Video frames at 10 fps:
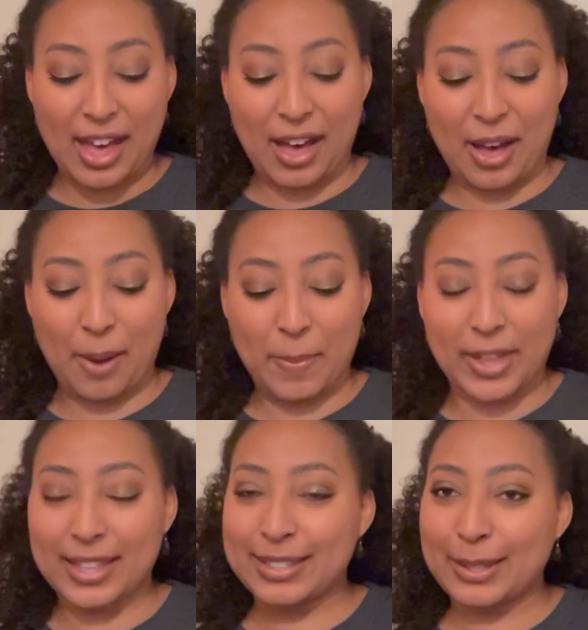
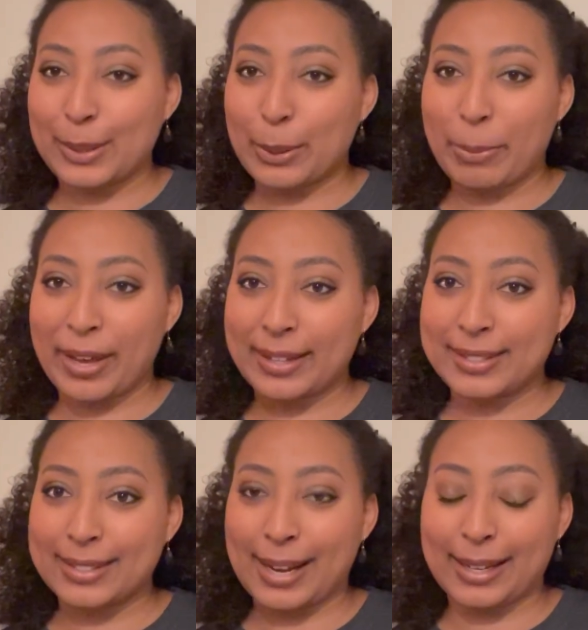that's a little bit
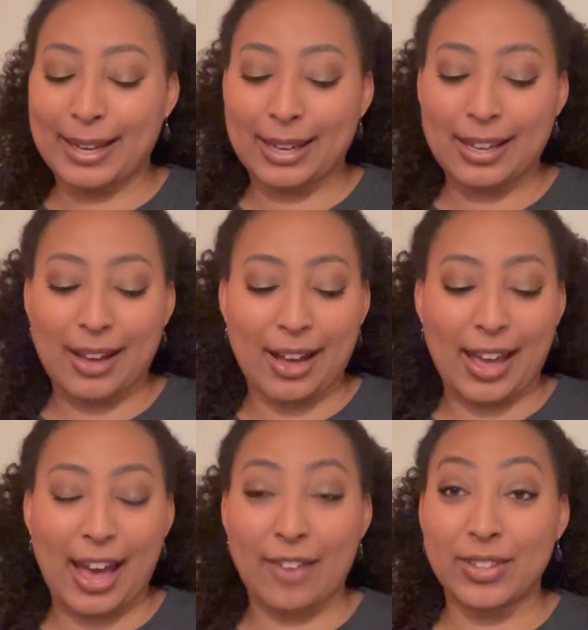exciting. I
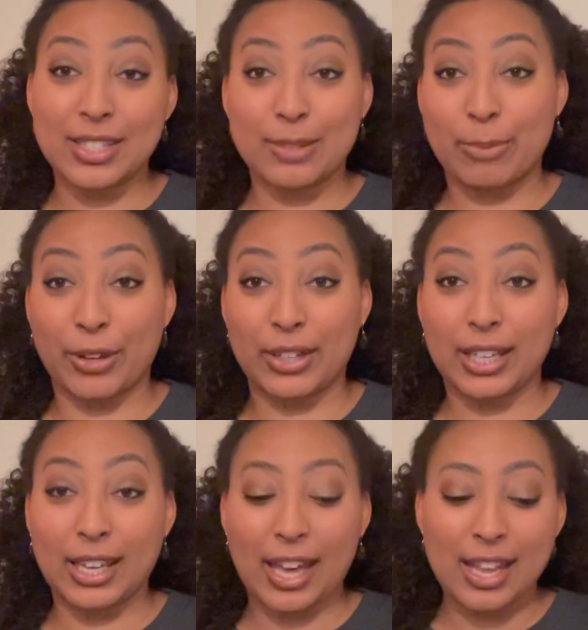haven't smelled
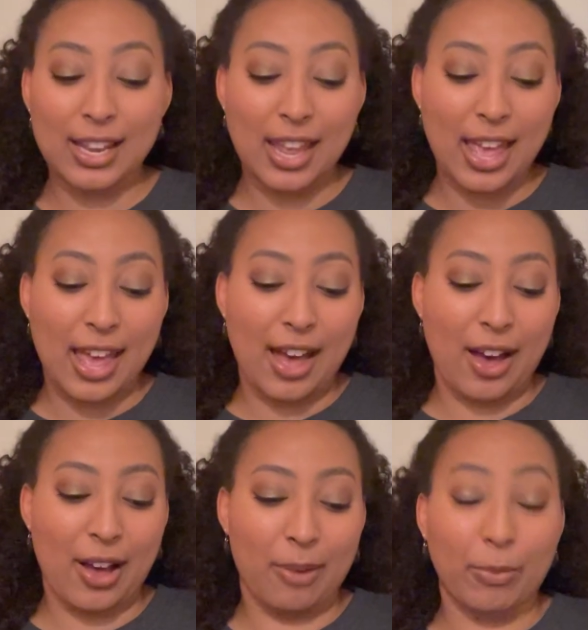it yet.
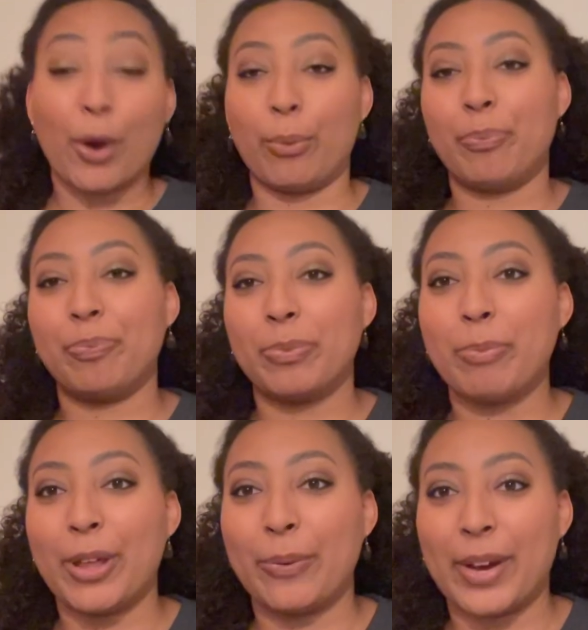Oh,
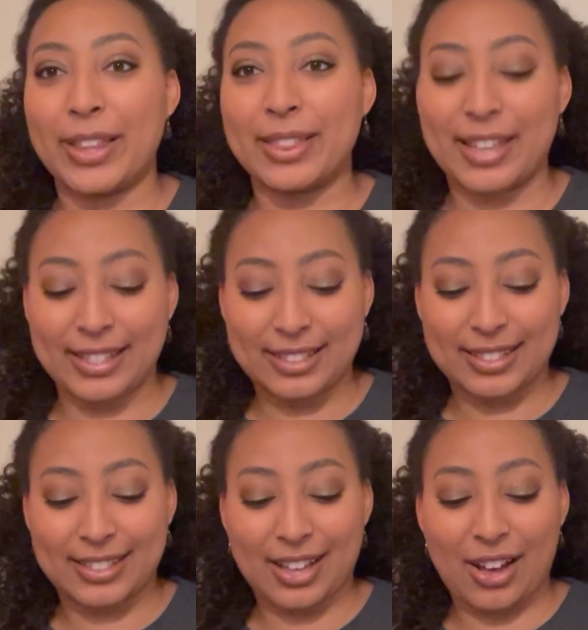by the way, it's
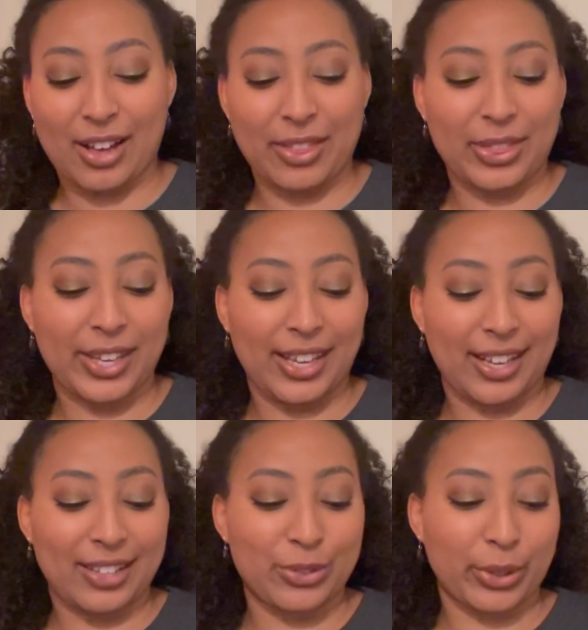
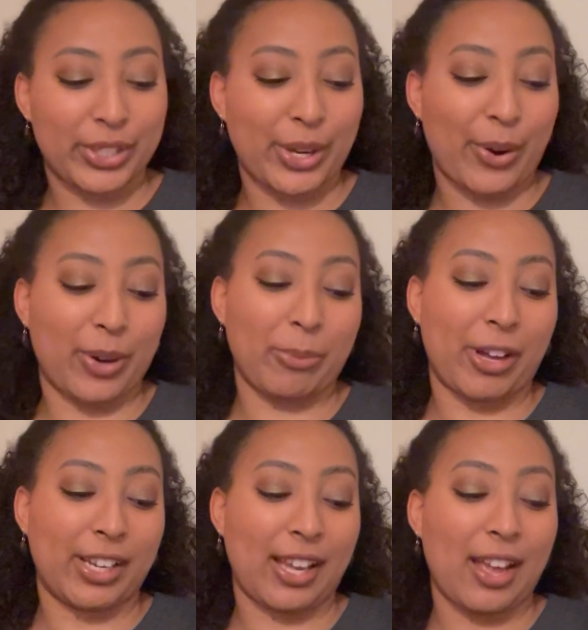the Giorgio
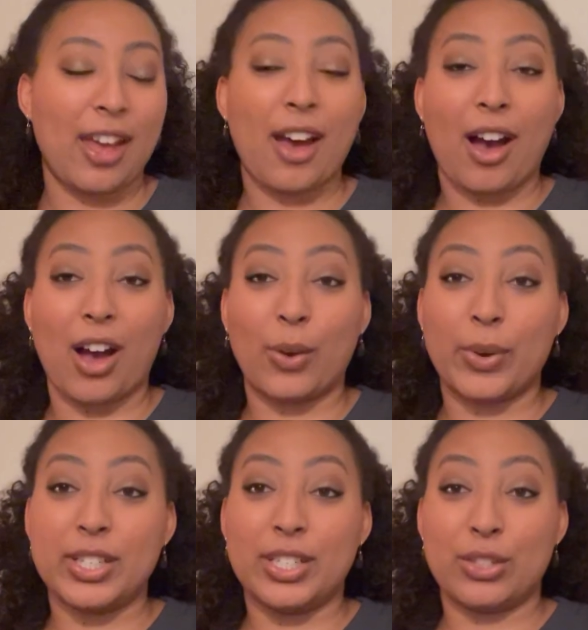Armani
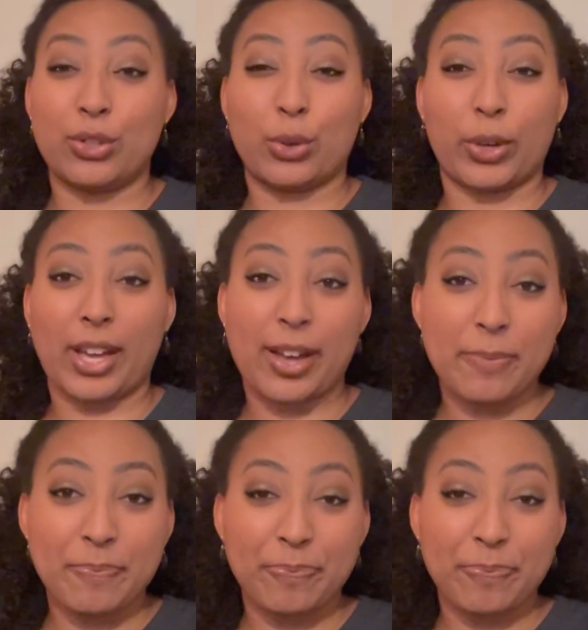Acqua di Gioia